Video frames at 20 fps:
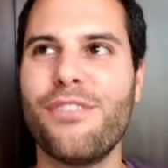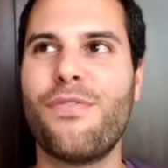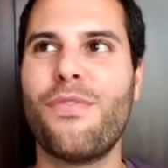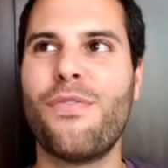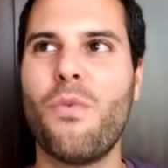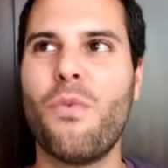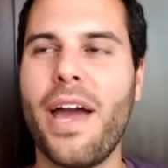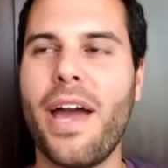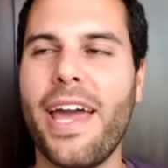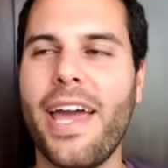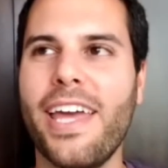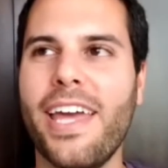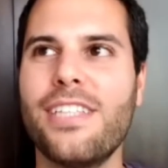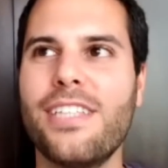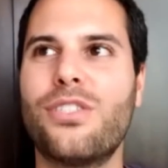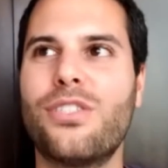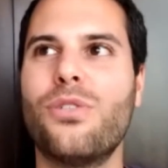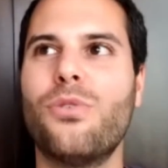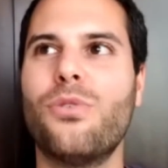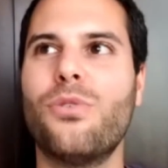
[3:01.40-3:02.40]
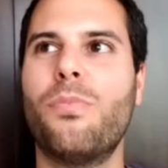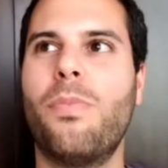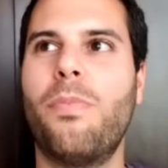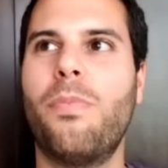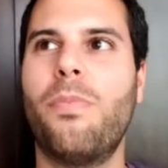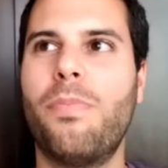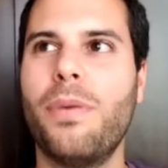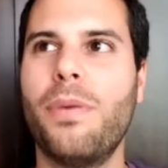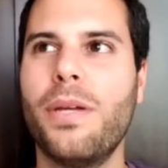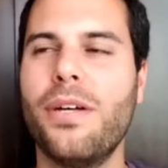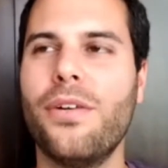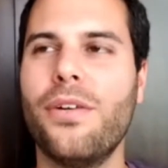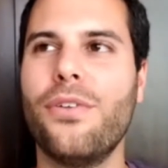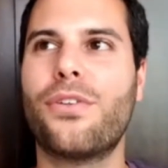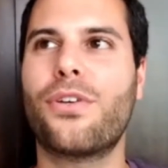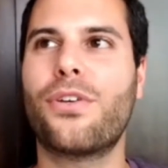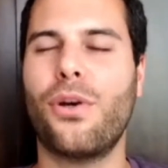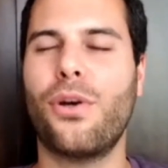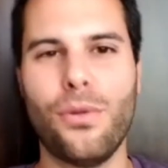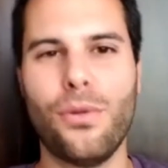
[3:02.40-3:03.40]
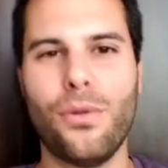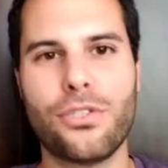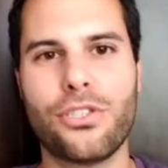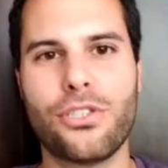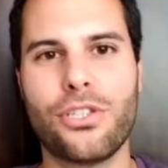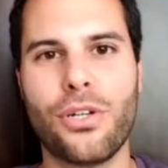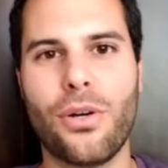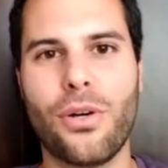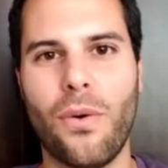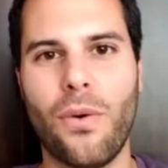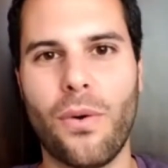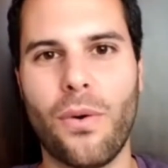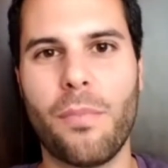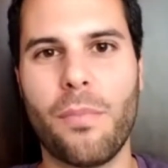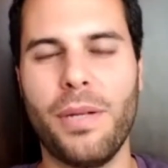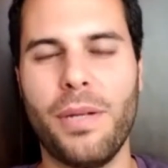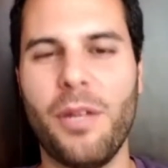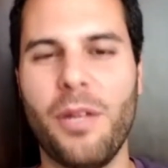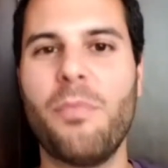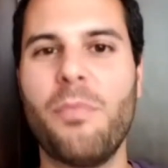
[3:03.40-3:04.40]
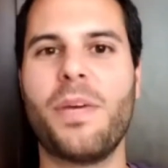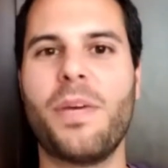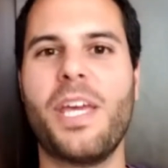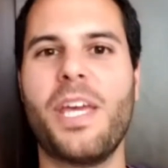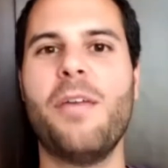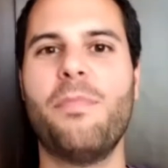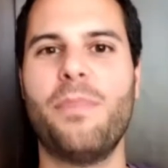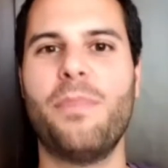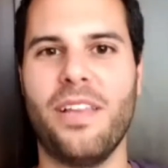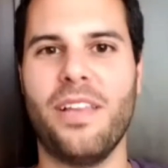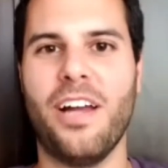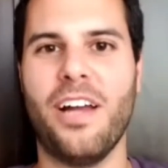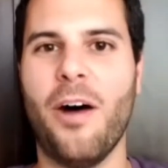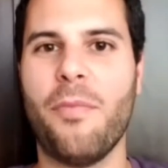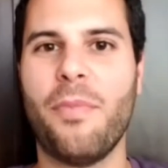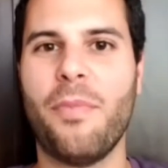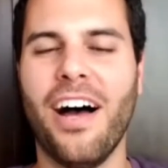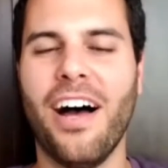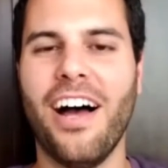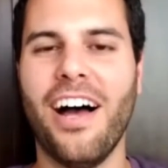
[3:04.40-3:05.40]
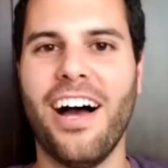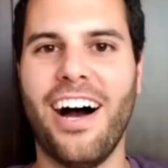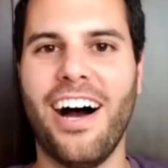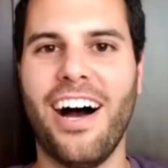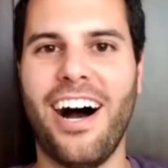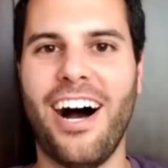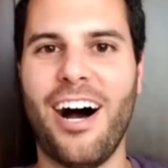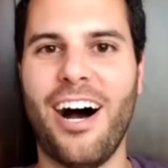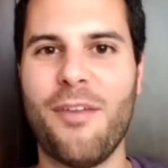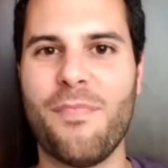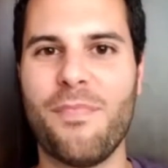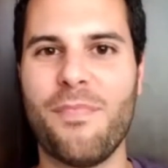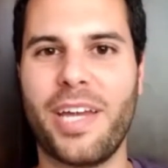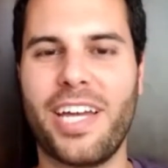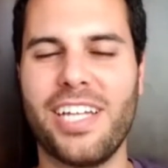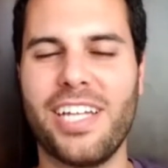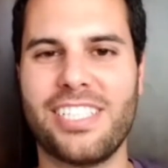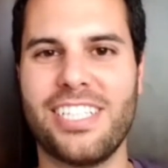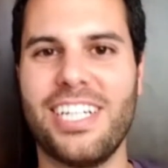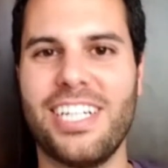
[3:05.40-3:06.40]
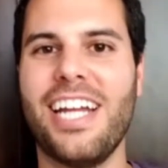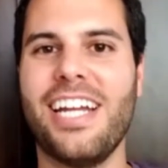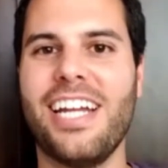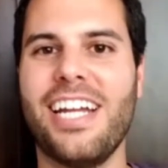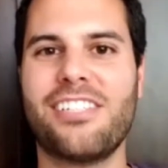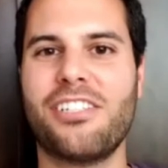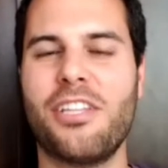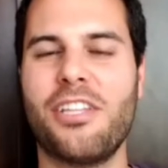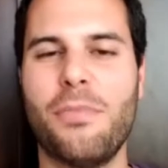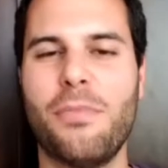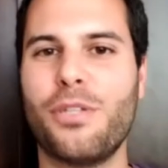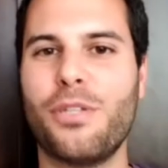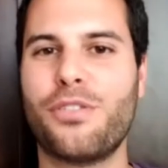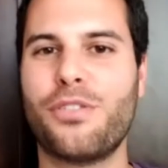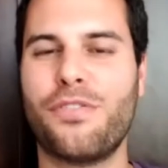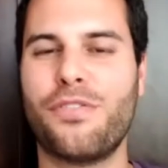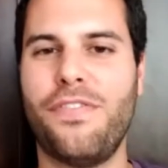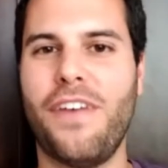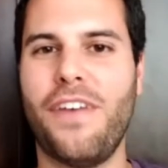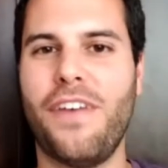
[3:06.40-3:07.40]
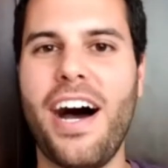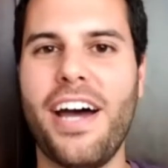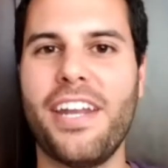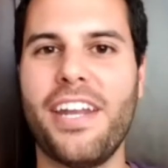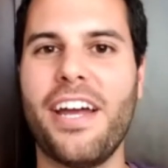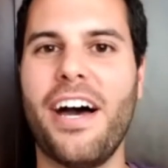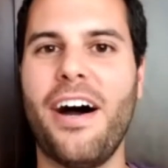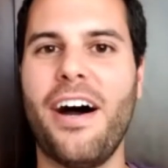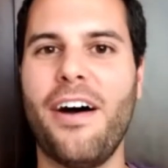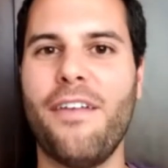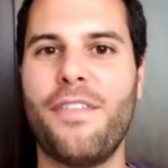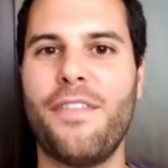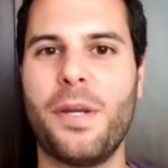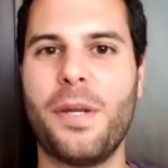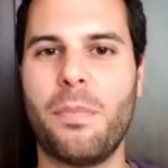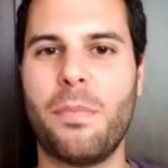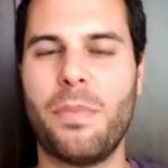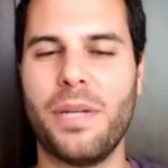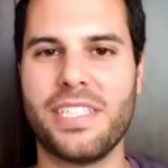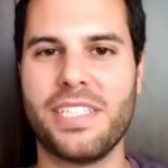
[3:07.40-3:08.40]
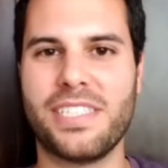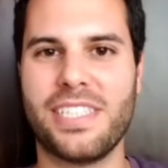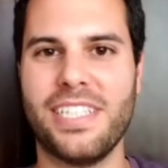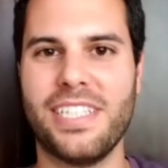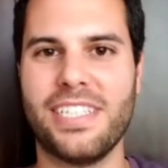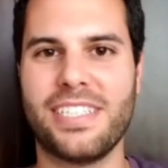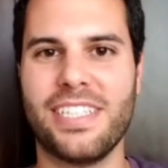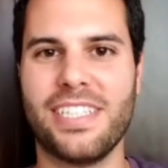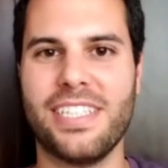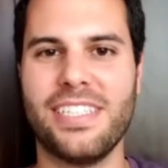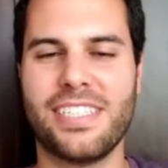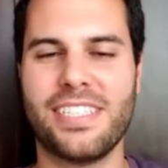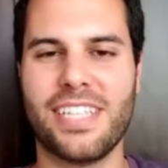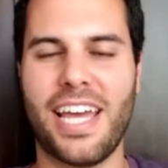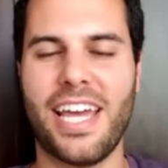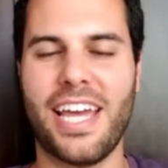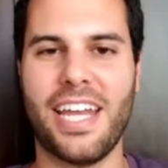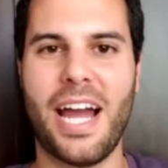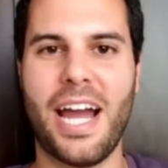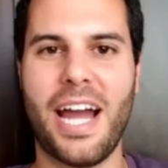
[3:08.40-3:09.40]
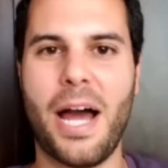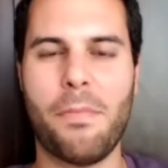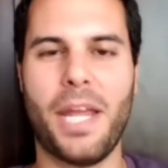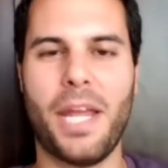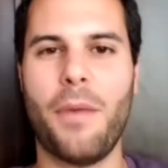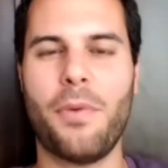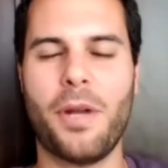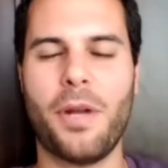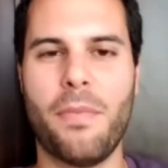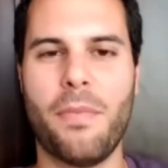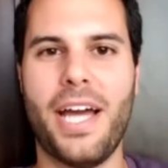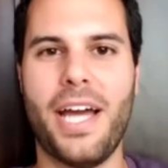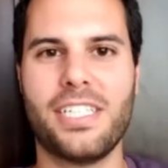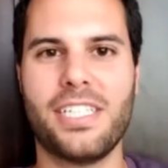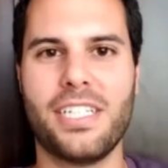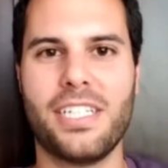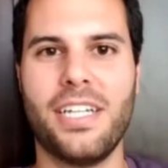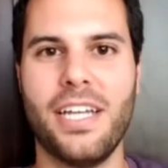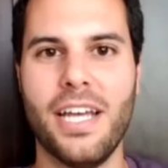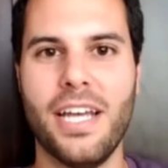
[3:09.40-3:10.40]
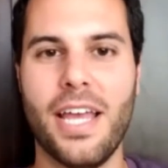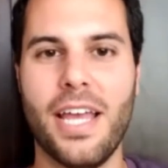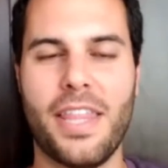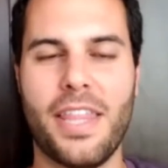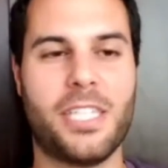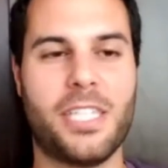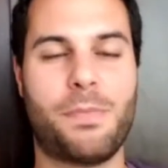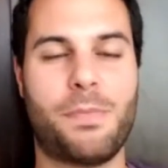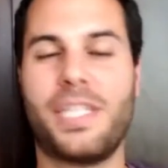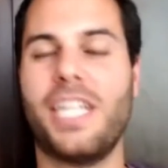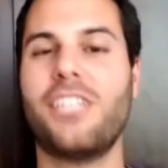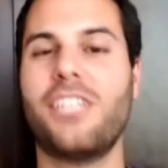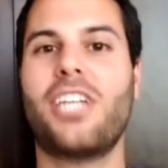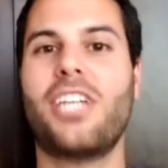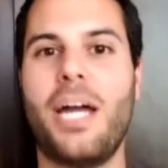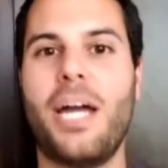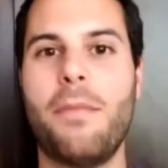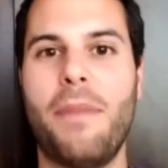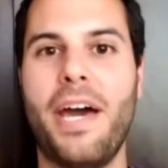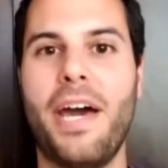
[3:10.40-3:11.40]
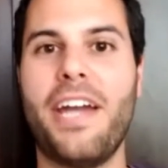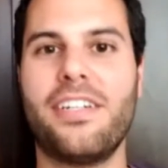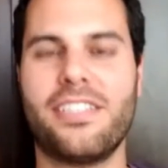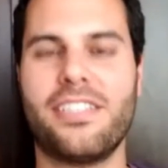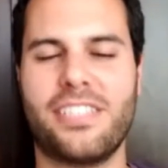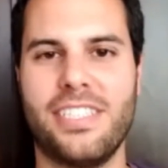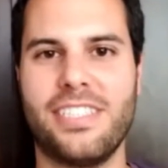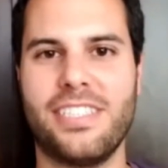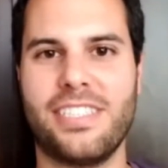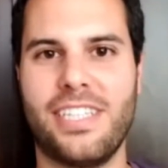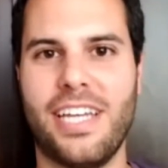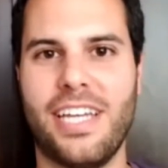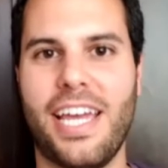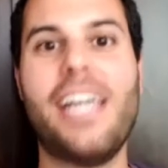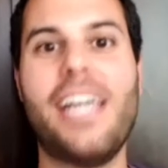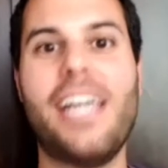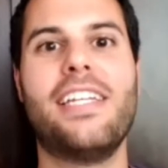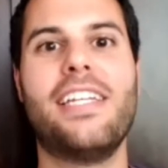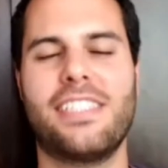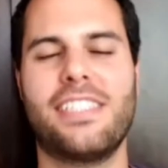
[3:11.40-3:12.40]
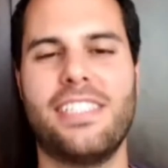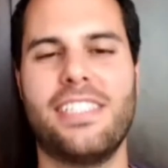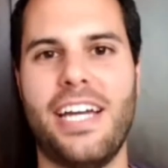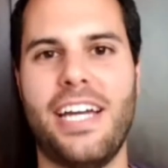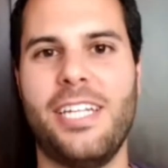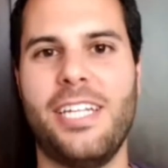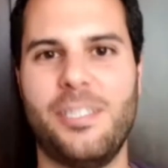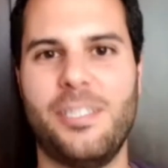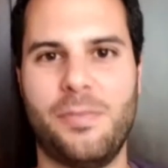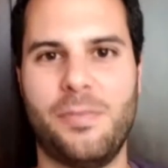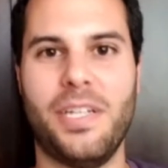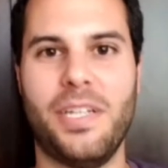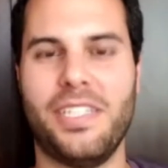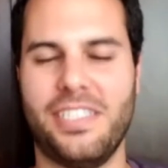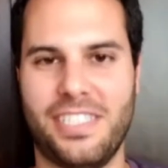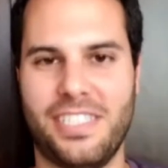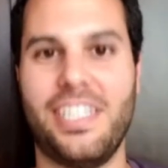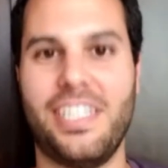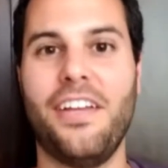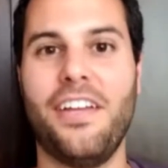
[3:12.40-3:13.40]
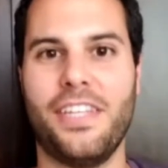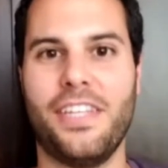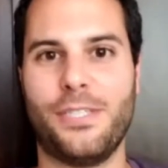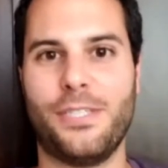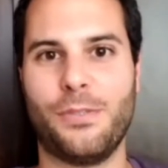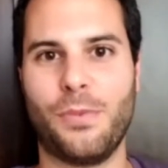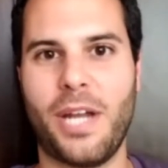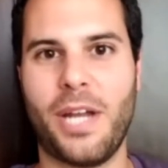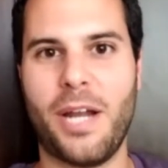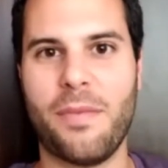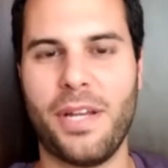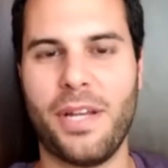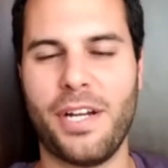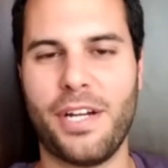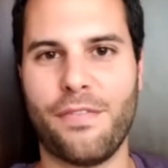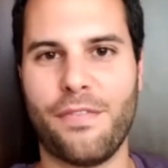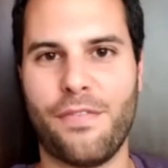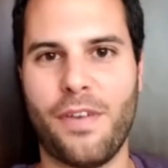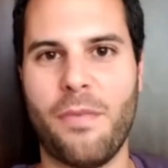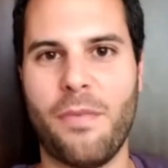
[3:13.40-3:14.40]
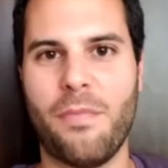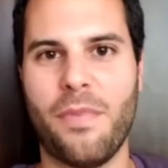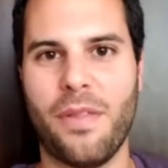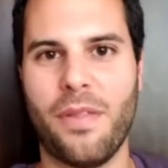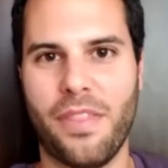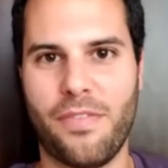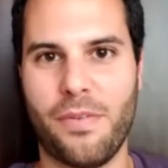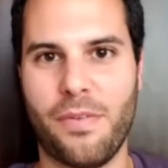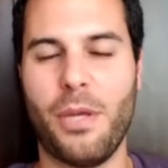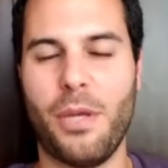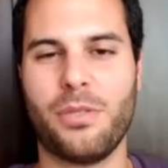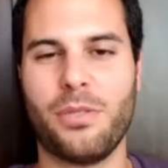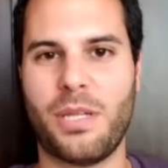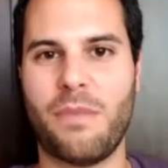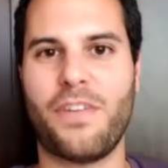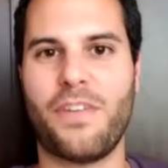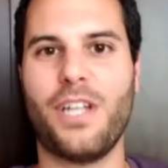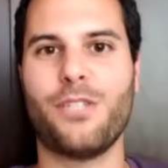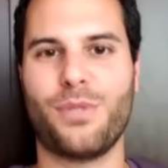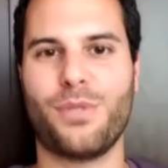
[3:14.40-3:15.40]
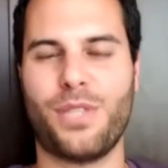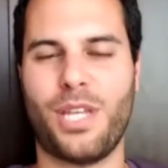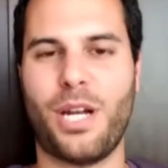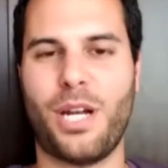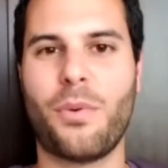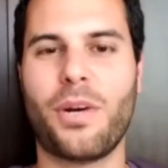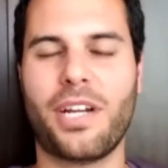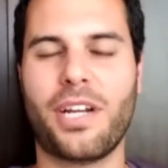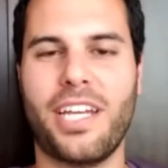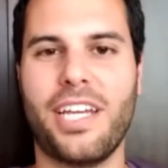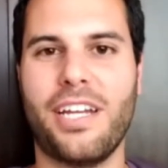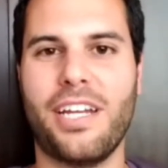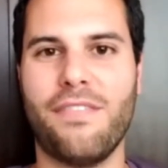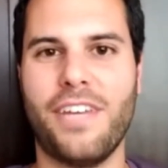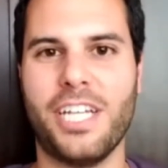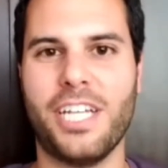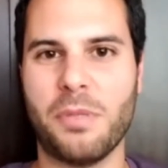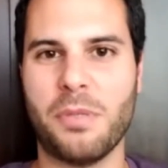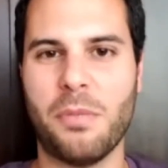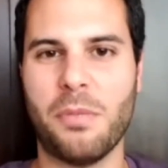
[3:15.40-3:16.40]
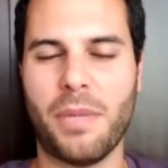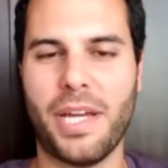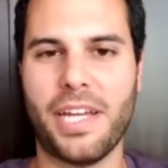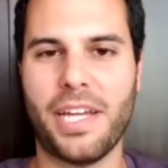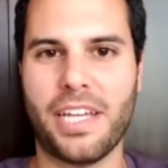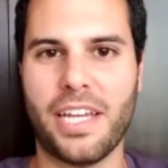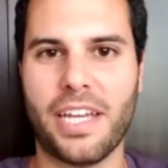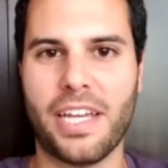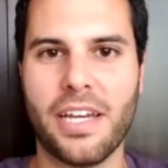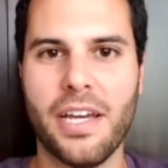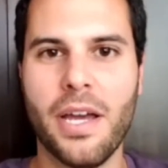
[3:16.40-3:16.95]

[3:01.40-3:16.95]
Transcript: way to build culture or build people up because they're not necessarily the most fond of their businesses. And I mean, I would imagine that it's potentially gotten better since the 80s and 90s, but still this is what I'm hearing from those I'm friends with that are working in investment banking.